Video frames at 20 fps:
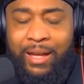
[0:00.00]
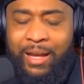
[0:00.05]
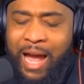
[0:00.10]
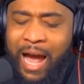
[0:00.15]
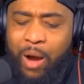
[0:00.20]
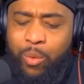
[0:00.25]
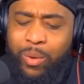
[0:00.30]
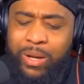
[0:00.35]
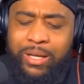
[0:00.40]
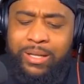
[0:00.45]

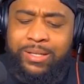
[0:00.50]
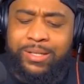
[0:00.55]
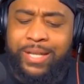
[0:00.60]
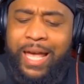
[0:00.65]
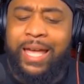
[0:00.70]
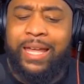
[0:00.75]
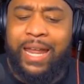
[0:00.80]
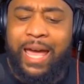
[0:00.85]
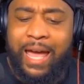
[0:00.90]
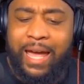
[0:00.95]
I wouldn't
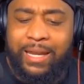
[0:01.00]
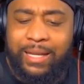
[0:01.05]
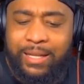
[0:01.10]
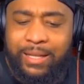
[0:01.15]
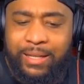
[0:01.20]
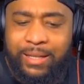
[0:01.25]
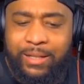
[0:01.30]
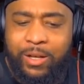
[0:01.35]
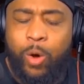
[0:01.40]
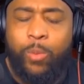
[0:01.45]
say that.
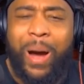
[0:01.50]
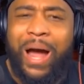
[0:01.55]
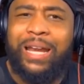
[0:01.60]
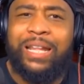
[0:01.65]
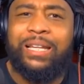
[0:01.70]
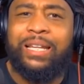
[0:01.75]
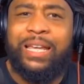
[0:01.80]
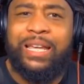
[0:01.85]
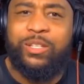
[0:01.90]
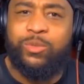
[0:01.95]
Nobody
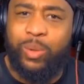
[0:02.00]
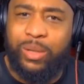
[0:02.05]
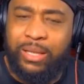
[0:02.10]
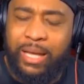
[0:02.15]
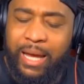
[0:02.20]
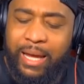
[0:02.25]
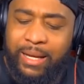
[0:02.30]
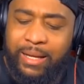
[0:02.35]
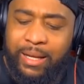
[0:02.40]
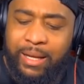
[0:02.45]
leads with
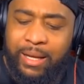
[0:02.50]
that.